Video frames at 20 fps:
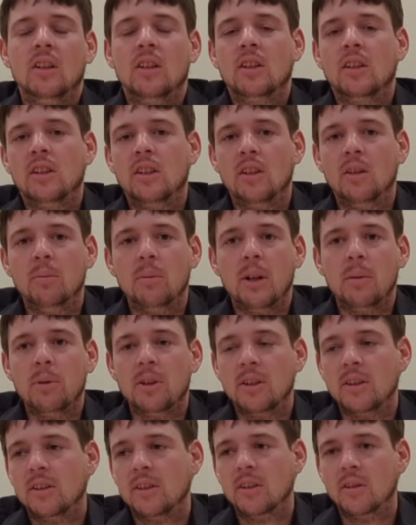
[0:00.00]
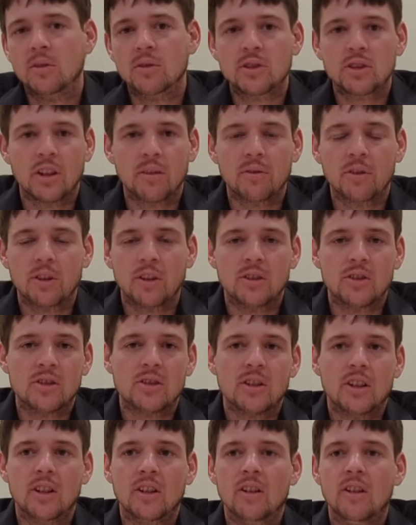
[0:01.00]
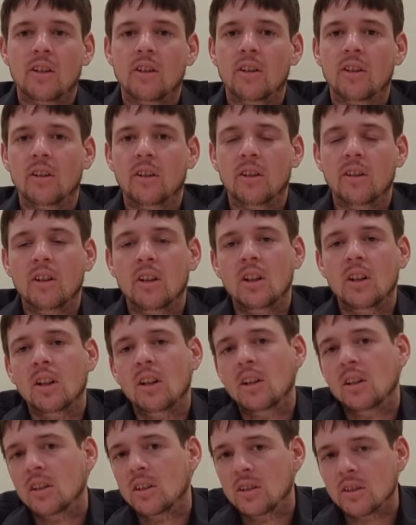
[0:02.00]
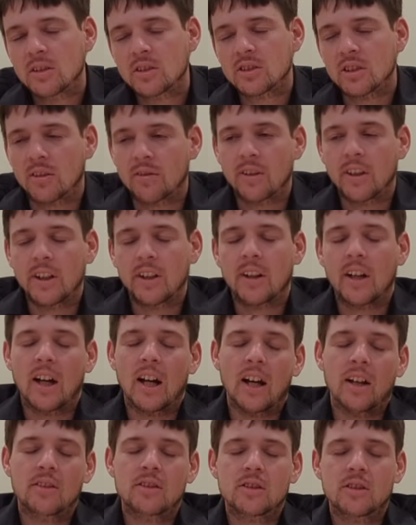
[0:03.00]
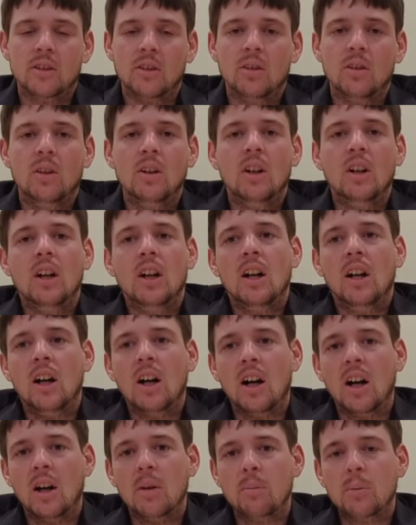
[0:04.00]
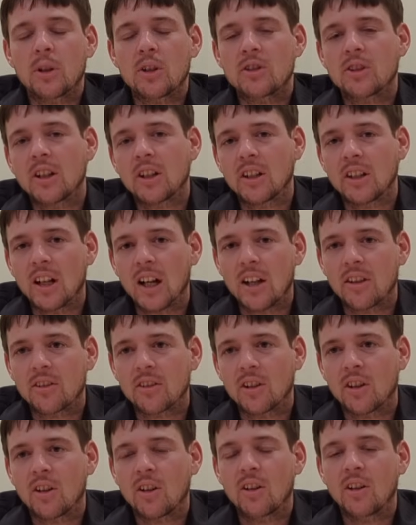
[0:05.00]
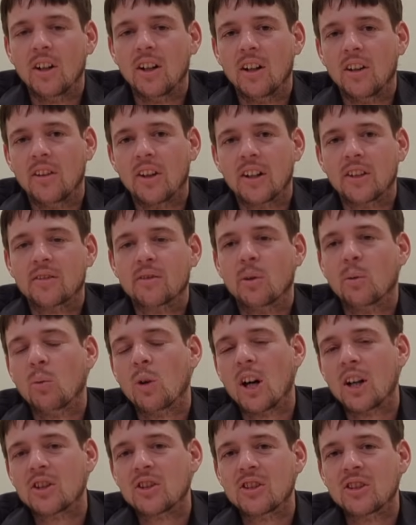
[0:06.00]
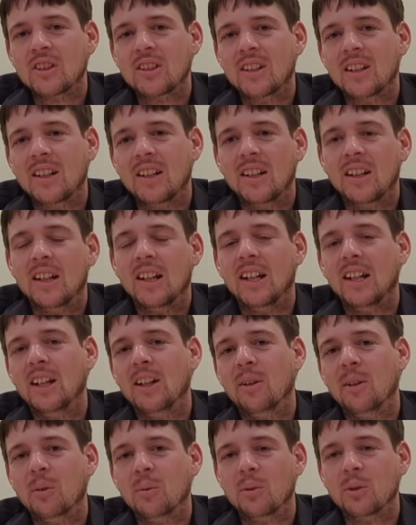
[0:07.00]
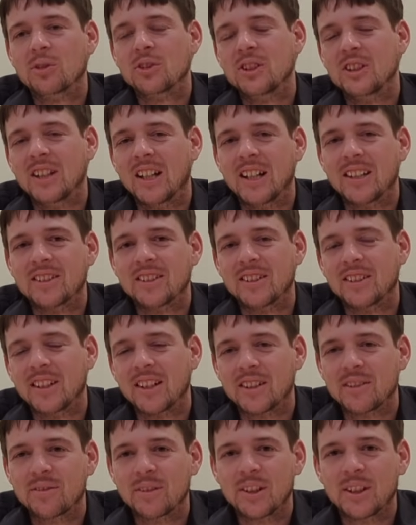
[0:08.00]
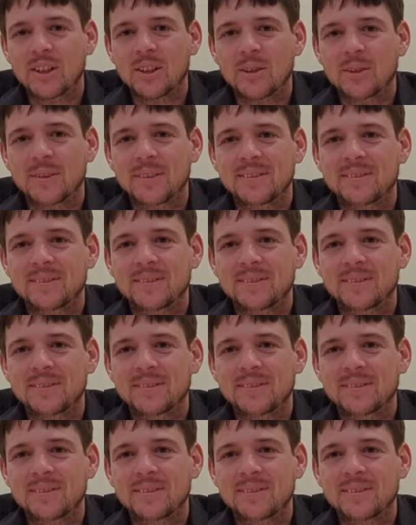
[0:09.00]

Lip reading: maybe stuff to consider or stuff like that. So I appreciate you guys all. Thanks for watching, and we'll see you guys on the next video.